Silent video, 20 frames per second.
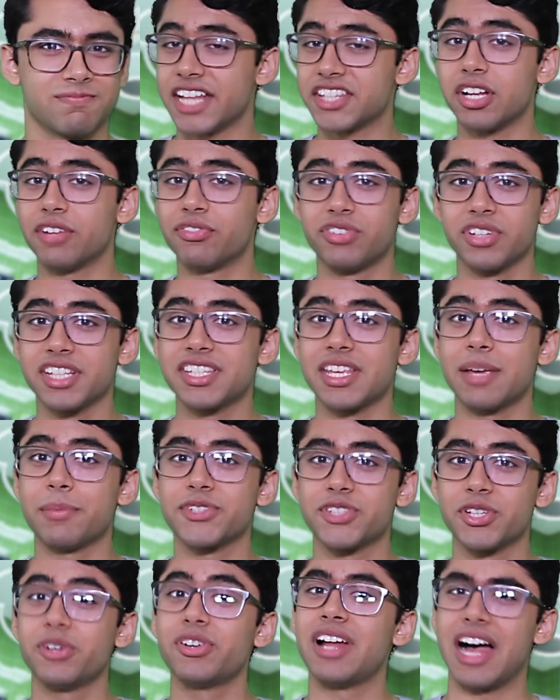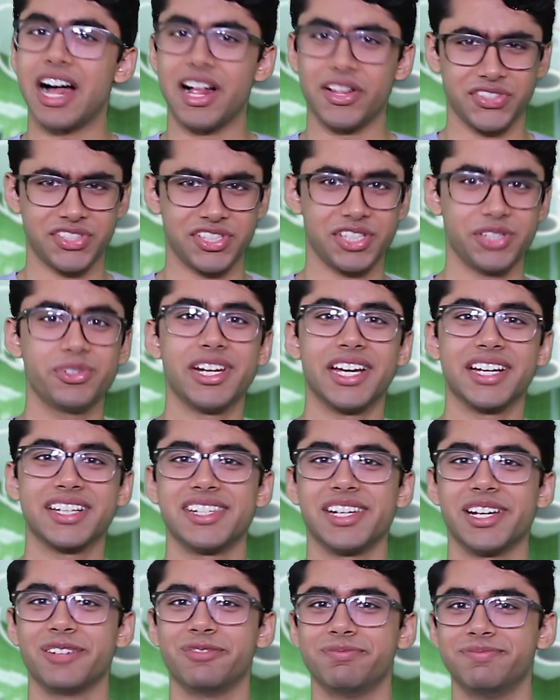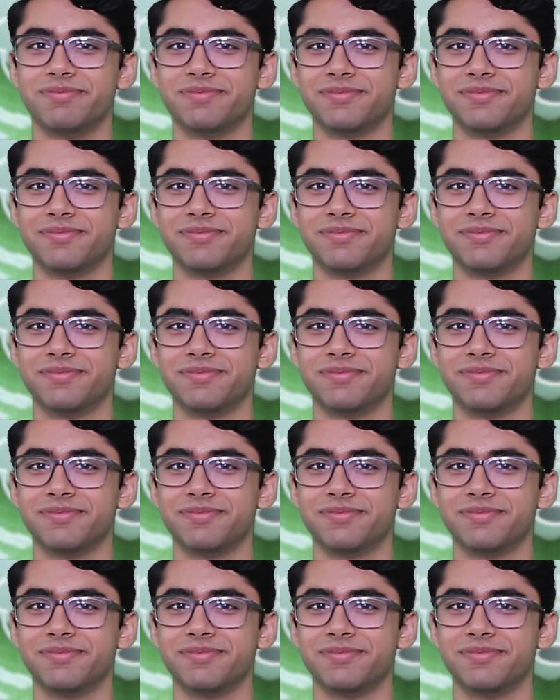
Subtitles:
That's all for this episode. I'll see you next time.